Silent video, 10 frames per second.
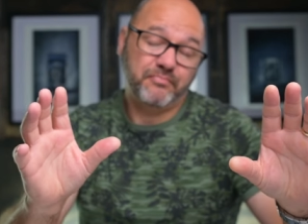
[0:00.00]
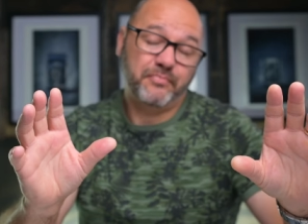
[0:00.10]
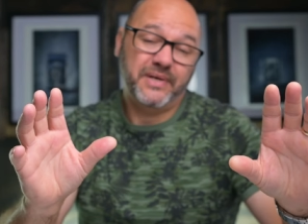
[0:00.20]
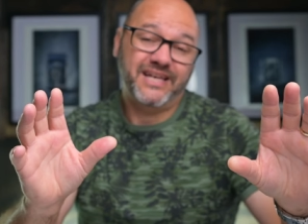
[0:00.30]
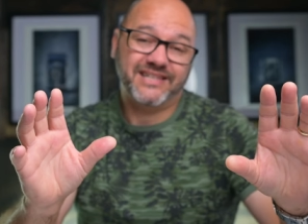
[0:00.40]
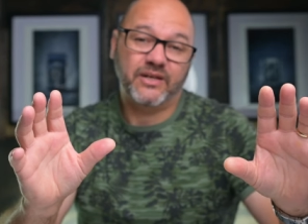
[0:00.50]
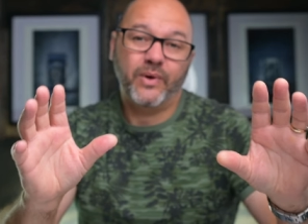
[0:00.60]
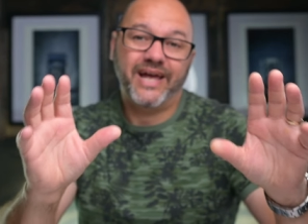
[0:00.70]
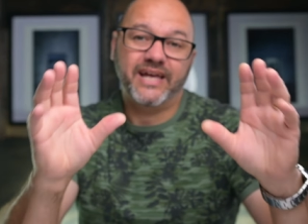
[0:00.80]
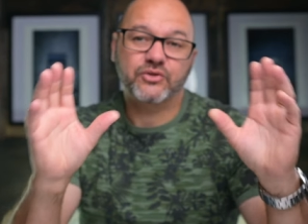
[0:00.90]
basically
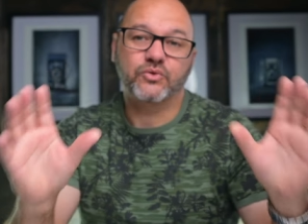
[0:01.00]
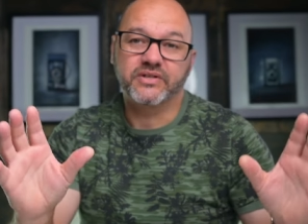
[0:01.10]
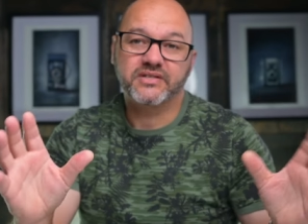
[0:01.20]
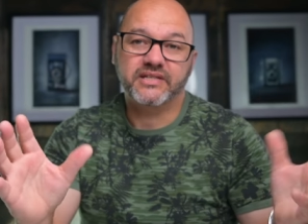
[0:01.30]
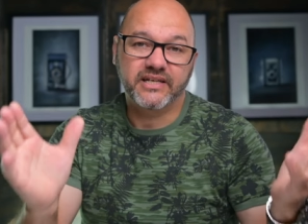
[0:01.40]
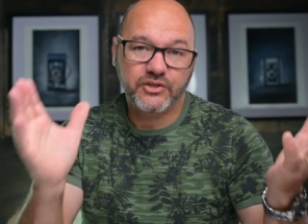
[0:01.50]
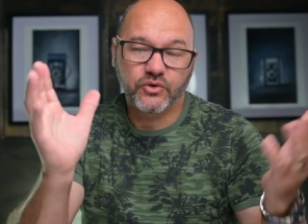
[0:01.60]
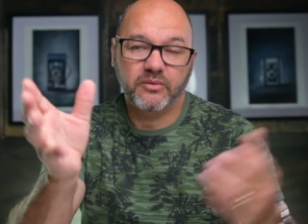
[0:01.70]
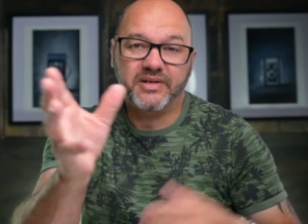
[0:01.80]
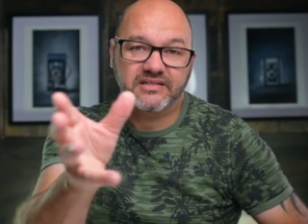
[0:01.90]
where it's going to stay. It's
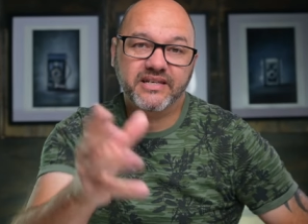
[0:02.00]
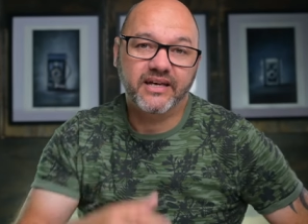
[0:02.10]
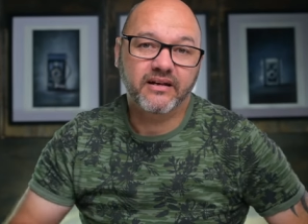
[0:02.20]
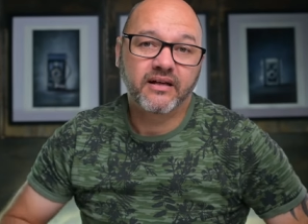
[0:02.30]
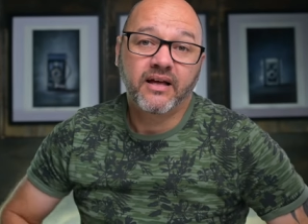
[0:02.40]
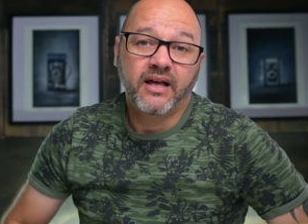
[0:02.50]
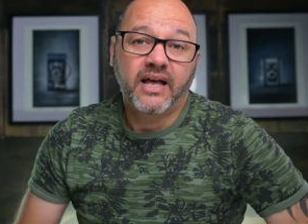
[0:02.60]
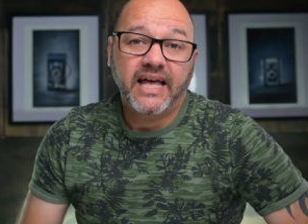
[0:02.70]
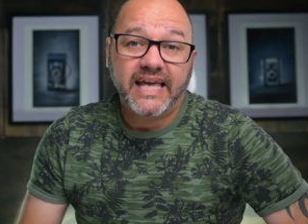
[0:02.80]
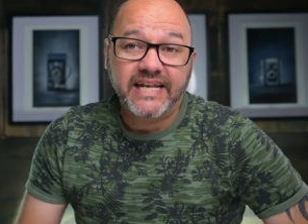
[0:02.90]
going to be staying
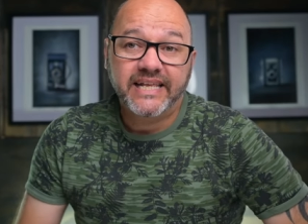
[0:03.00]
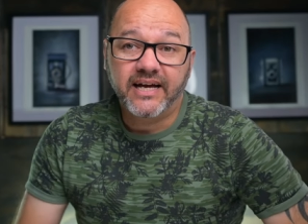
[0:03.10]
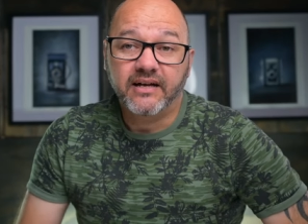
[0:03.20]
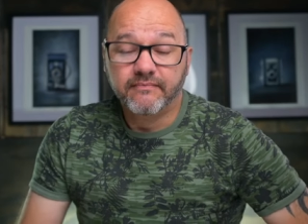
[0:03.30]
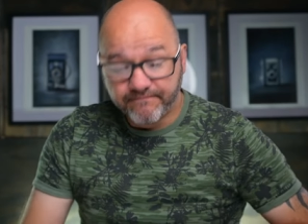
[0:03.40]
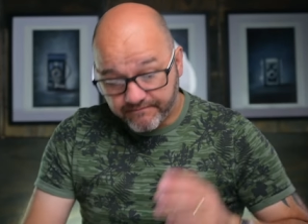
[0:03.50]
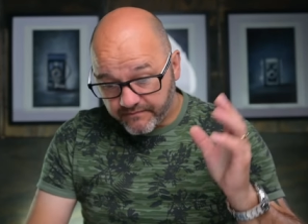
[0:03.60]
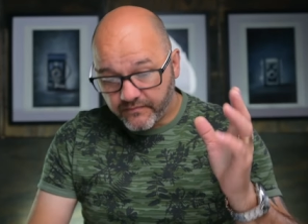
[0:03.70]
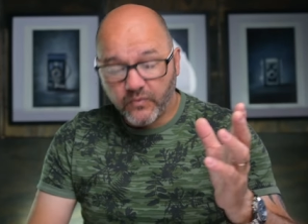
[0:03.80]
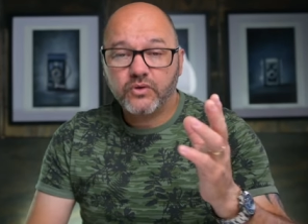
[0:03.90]
in here
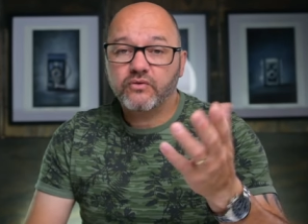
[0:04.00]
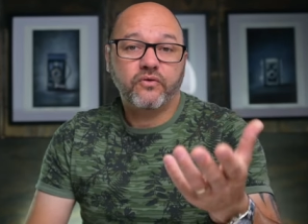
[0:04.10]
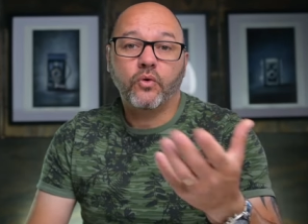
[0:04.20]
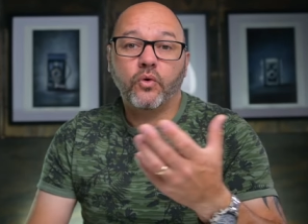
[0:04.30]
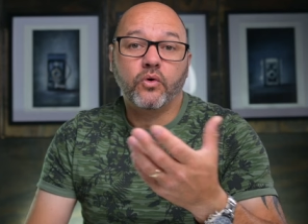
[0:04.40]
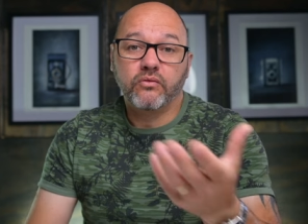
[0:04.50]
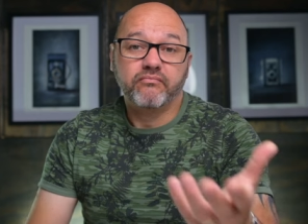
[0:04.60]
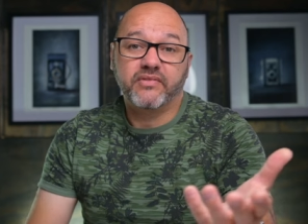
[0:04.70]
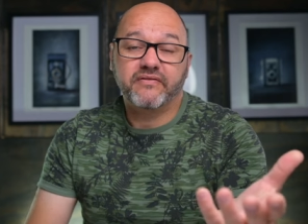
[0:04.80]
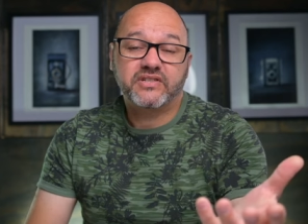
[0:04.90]
for
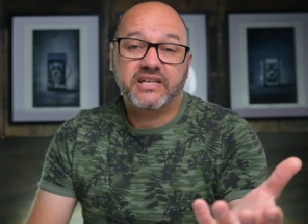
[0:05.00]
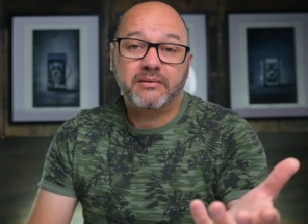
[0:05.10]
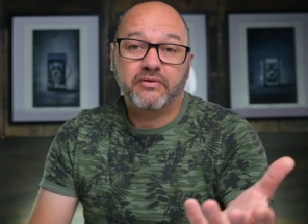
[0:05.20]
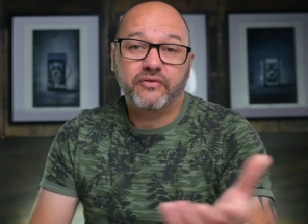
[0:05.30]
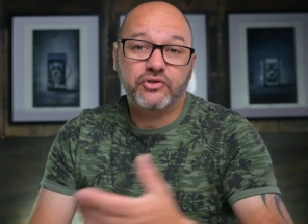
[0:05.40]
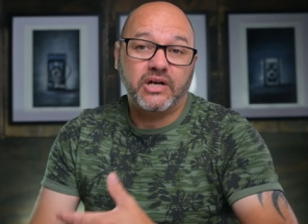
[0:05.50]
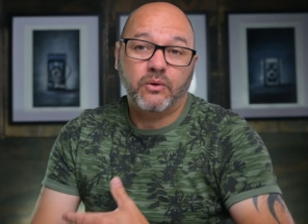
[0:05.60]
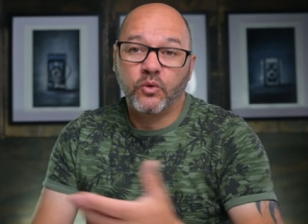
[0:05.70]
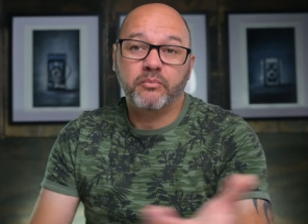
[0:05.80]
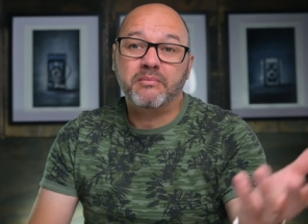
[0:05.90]
the foreseeable future. It
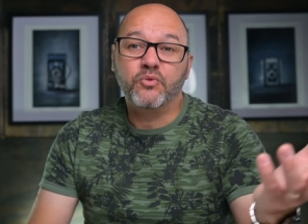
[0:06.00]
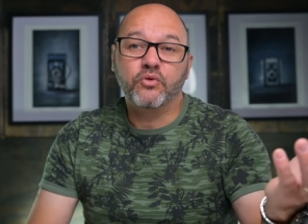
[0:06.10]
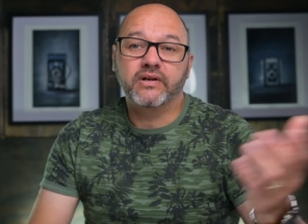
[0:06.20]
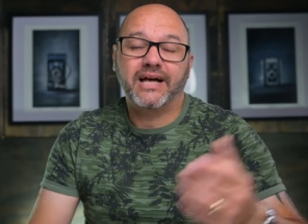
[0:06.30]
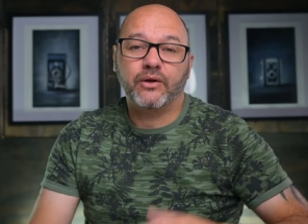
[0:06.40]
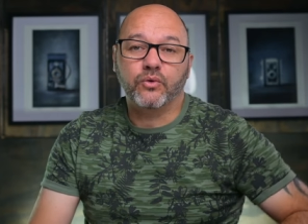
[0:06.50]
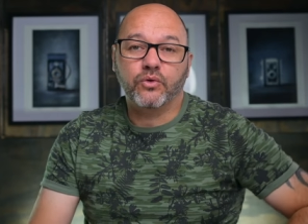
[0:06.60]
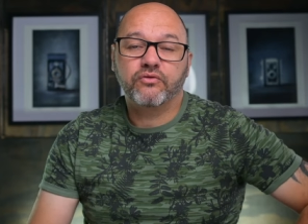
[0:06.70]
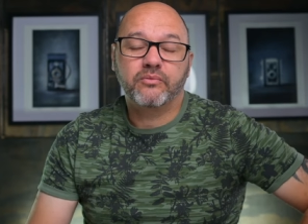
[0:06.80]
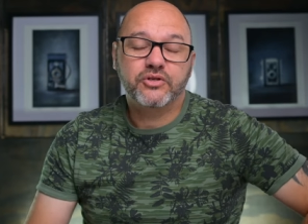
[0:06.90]
won't be moving at
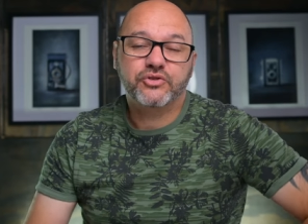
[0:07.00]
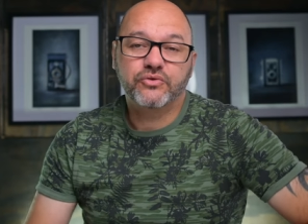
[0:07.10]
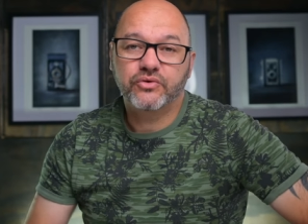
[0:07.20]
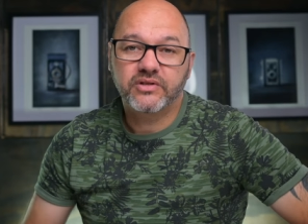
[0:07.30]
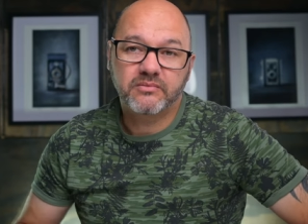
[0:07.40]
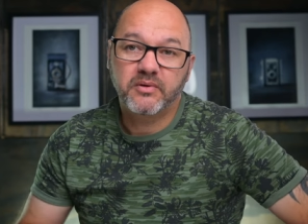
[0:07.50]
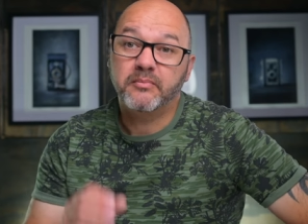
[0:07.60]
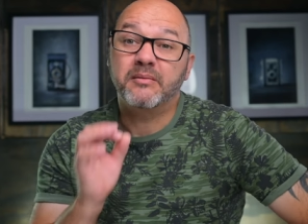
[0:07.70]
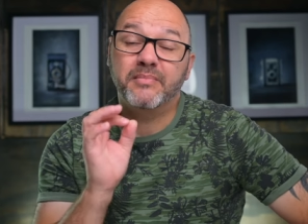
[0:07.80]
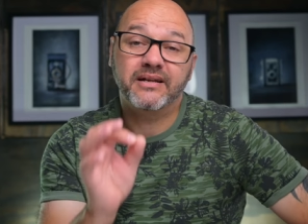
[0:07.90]
all from the studio. This will be
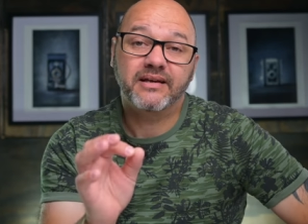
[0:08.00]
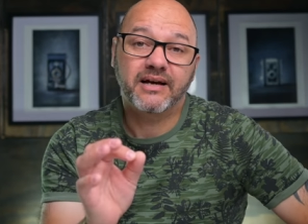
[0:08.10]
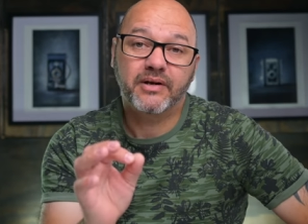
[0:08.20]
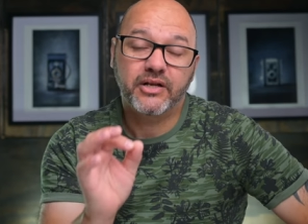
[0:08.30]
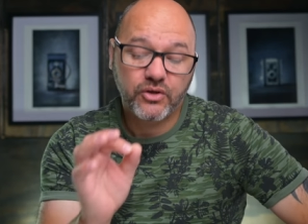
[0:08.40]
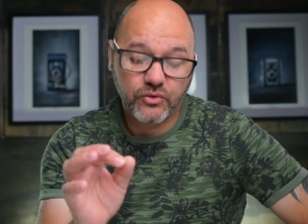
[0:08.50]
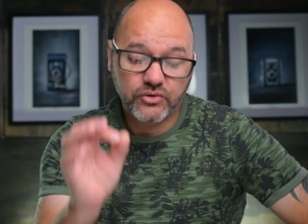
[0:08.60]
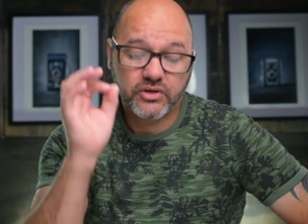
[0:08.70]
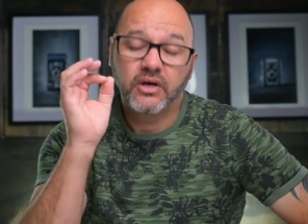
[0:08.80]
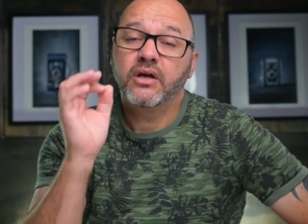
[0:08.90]
my main camera to
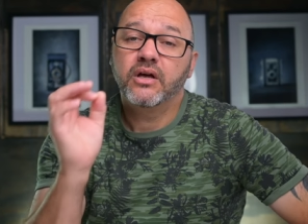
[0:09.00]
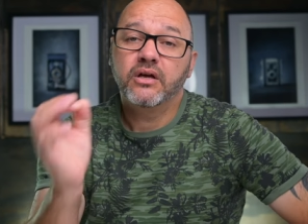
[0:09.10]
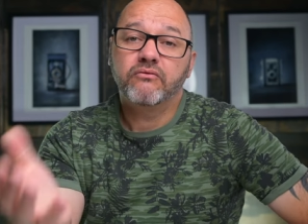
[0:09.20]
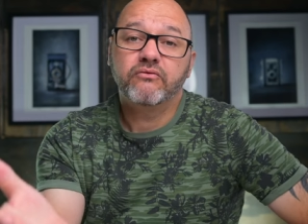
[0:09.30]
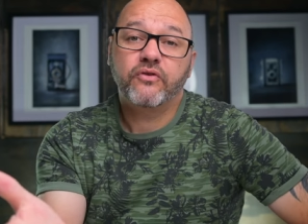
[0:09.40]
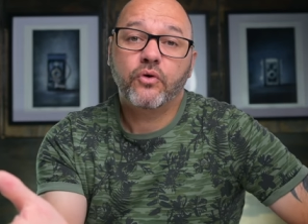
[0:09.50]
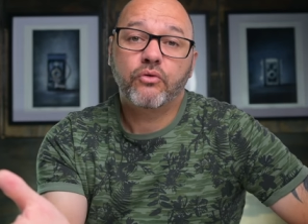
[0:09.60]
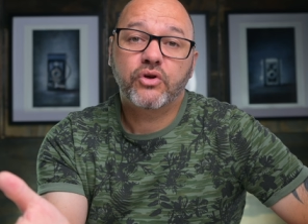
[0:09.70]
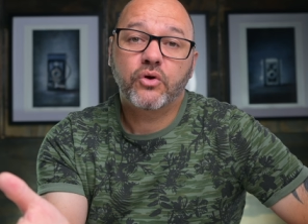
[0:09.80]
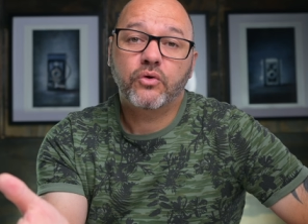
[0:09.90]
use for
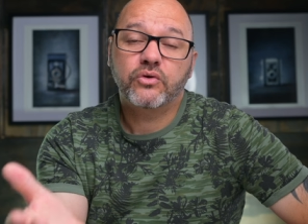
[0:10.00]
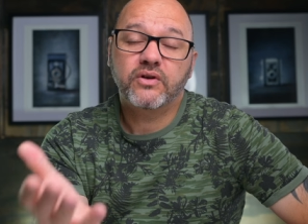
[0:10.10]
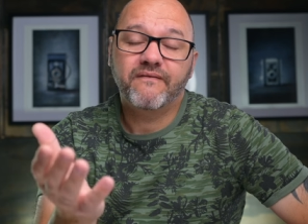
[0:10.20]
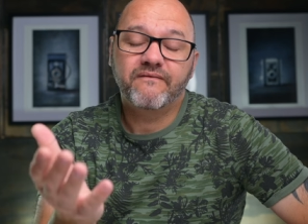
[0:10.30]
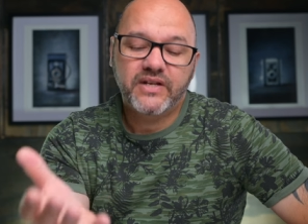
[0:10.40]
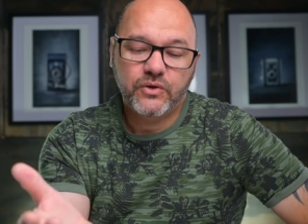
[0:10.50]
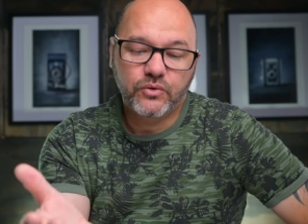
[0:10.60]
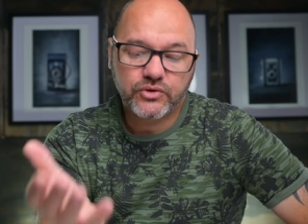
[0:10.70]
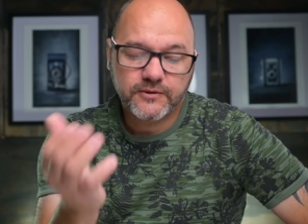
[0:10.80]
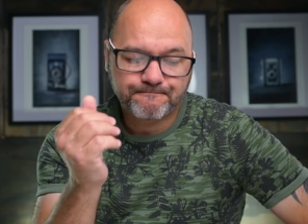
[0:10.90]
recording
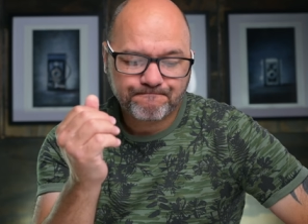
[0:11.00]
videos.